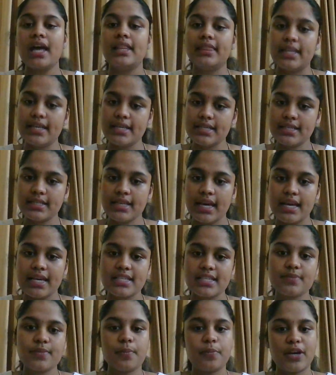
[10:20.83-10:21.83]
This
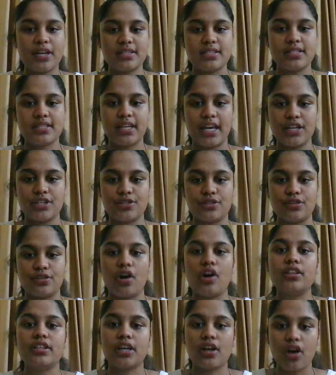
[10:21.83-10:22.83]
is my presentation
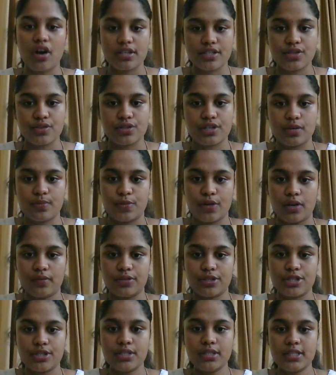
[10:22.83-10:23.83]
on the constitutional
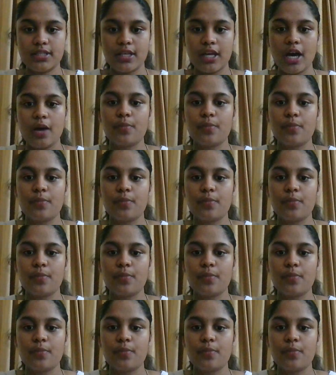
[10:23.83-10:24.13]
provisions